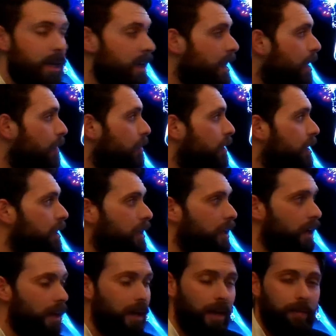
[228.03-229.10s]
Now the
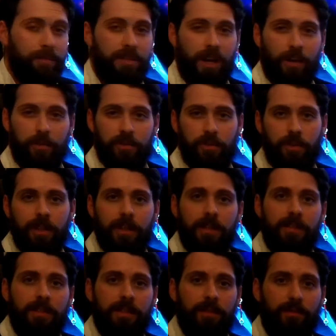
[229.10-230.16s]
title screen that you
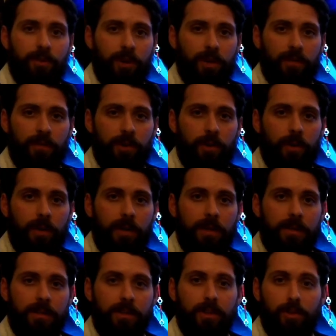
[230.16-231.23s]
see in front of you
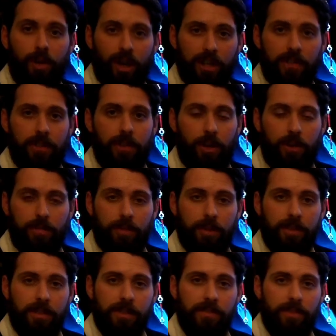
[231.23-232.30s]
is the new
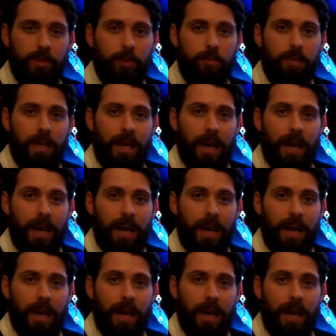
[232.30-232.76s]
Ghostbusters film,